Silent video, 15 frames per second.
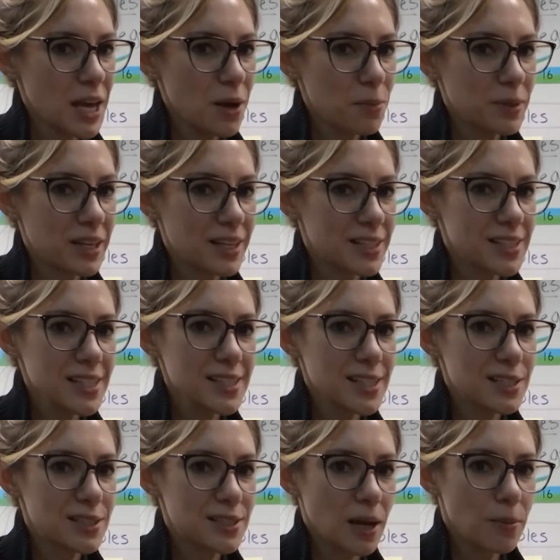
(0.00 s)
Tell me, is
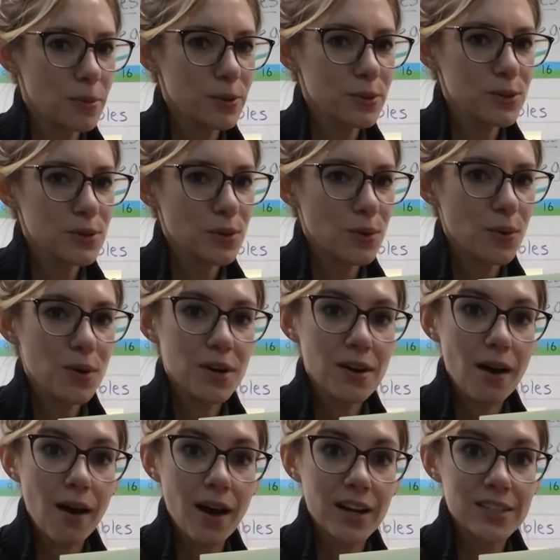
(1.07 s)
this a doubles or
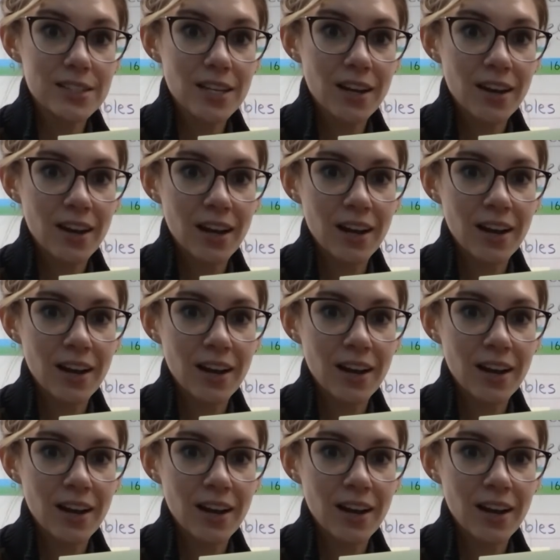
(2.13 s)
not?